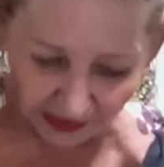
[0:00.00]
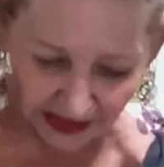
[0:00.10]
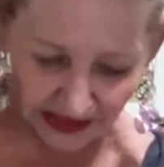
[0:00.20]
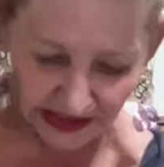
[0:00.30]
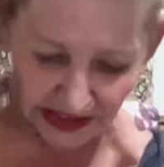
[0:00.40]

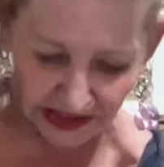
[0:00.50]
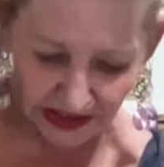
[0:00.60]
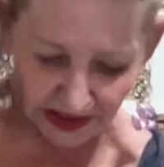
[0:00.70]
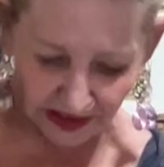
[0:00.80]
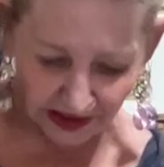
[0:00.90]
It says,
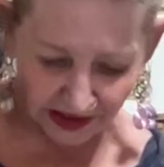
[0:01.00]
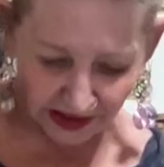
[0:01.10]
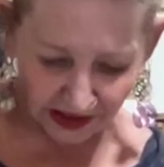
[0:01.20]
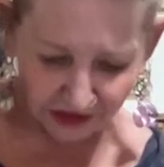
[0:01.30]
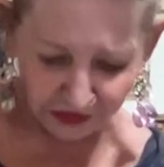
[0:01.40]

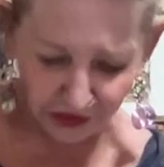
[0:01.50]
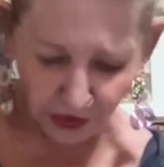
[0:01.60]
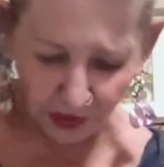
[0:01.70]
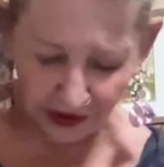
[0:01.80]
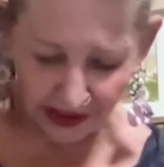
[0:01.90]
if you
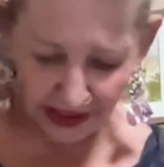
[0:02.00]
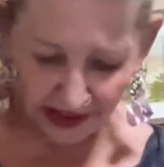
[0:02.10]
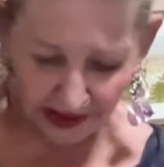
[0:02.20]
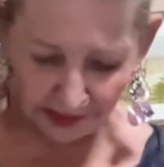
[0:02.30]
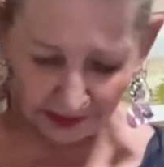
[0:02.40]
were
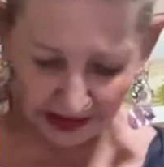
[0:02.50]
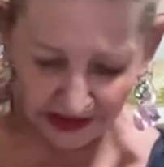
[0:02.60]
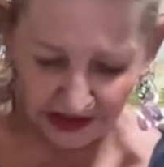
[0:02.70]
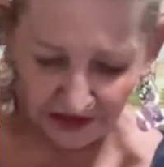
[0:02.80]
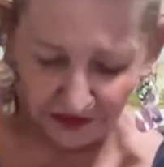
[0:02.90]
in the
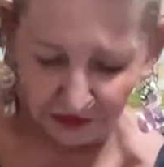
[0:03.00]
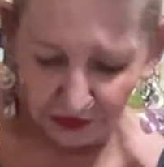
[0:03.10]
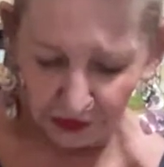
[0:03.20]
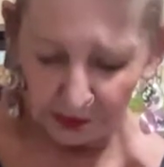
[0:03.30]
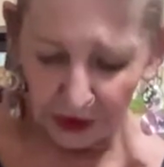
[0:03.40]
midst of a
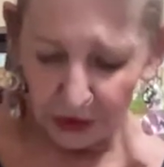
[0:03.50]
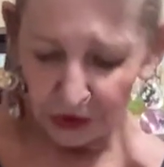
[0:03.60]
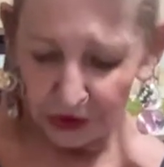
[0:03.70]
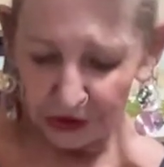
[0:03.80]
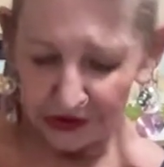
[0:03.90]
full blown
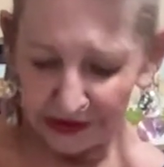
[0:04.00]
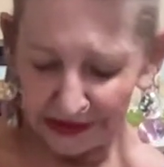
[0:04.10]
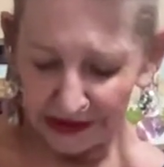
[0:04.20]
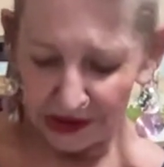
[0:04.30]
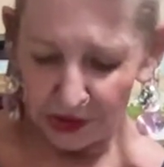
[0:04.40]

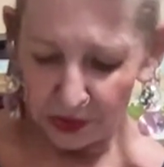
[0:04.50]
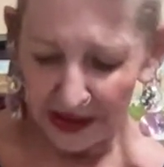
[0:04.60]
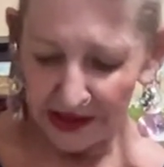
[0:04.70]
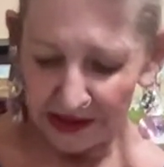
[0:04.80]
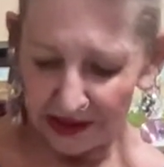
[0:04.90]
Kundalini
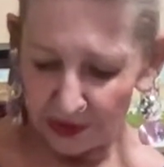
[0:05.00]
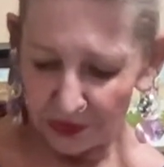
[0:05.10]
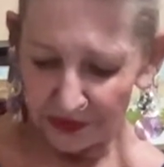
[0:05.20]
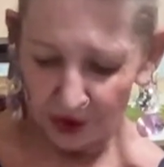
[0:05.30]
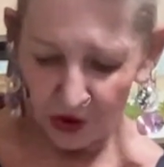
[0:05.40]
awakening
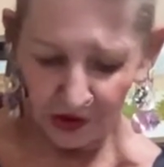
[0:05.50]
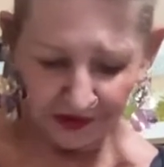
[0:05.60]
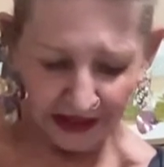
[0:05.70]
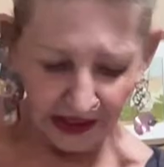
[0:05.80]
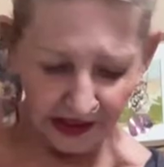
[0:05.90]
with all
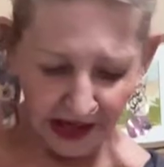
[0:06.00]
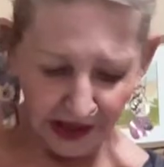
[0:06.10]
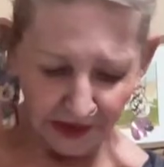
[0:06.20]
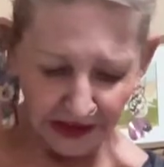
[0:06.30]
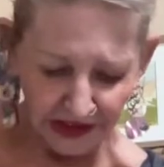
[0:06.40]
the
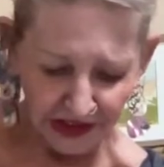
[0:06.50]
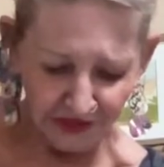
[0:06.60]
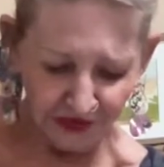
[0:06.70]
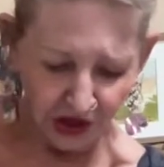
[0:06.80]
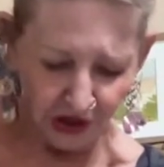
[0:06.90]
inherent
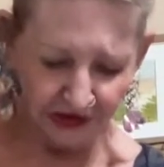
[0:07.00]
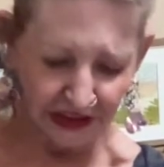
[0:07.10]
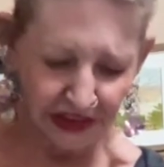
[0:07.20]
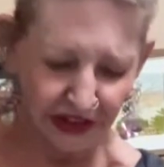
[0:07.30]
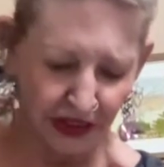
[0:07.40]

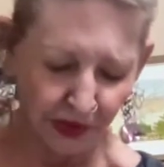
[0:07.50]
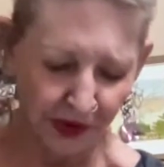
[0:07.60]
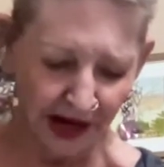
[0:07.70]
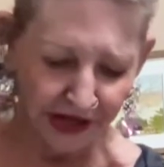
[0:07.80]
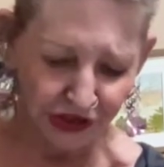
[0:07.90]
difficulties that
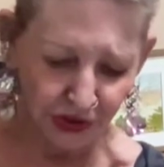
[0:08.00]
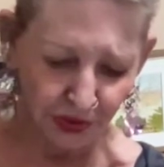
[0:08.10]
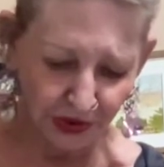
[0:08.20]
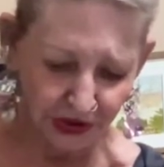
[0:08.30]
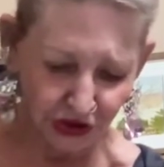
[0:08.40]
arise, you
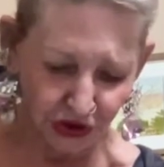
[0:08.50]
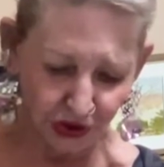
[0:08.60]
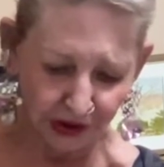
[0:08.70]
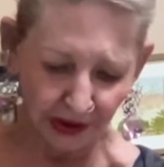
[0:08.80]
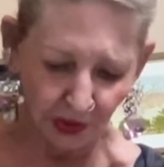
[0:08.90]
would
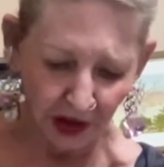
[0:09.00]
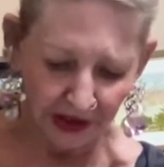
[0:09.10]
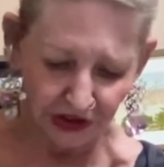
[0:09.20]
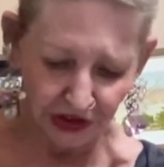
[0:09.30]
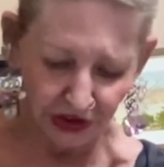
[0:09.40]
surely
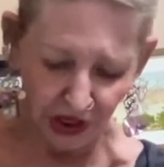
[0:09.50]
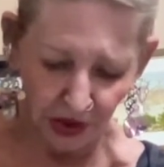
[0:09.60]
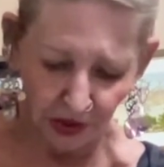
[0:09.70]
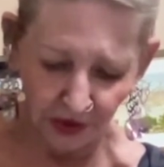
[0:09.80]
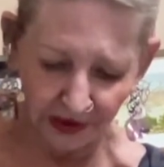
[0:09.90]
want to
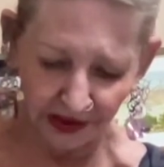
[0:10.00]
know.